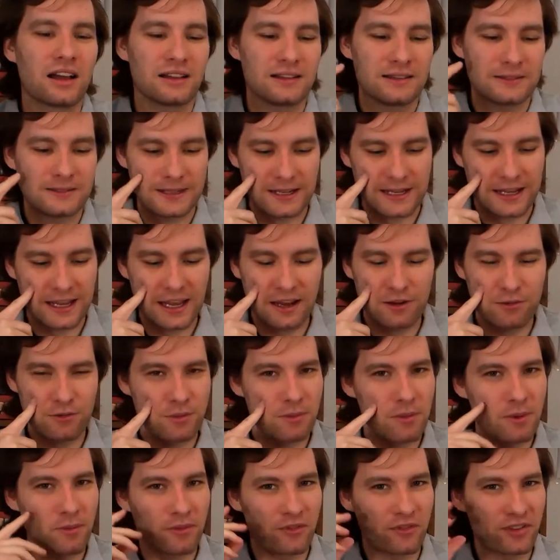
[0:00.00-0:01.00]
can't
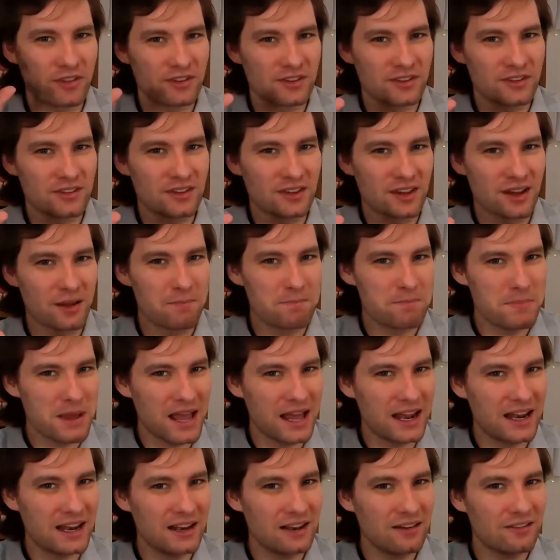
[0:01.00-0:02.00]
remember if this is a
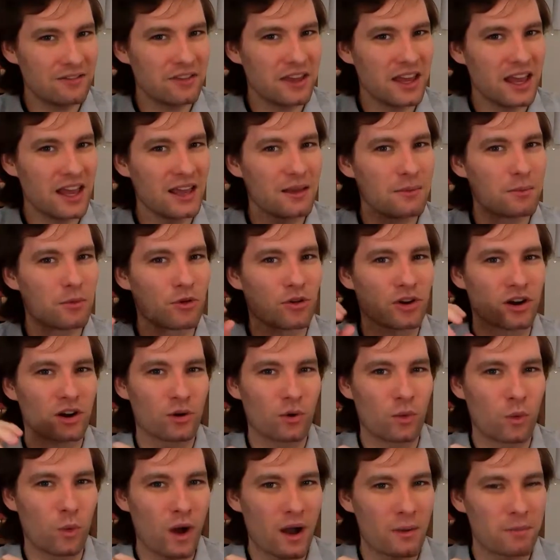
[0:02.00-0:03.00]
competitive game or a
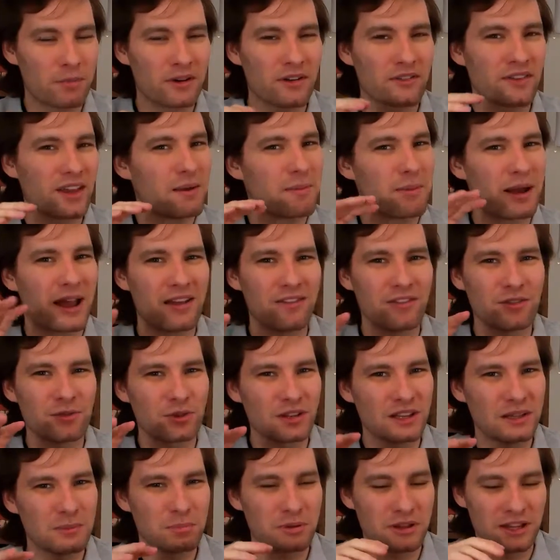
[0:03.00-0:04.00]
cooperative game. I haven't
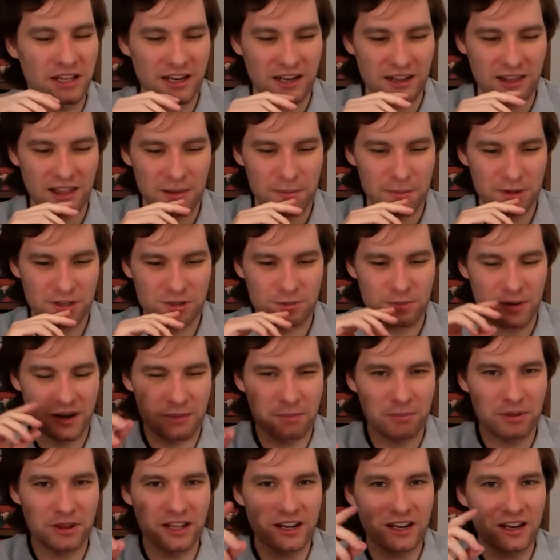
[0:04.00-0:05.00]
really played it that much, but I
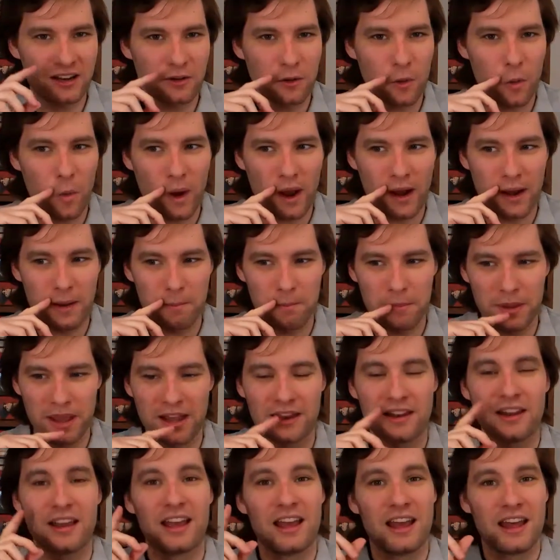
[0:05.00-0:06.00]
played it quite a bit.
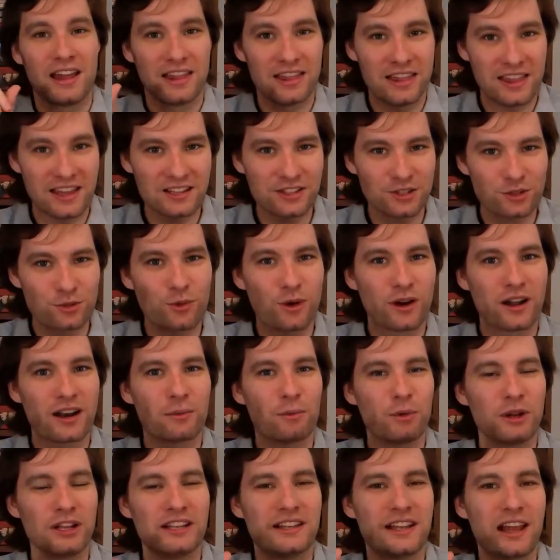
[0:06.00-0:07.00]
This one
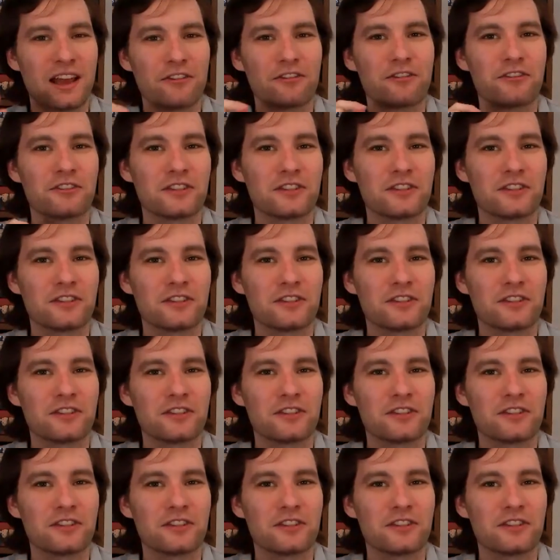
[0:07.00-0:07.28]
we definitely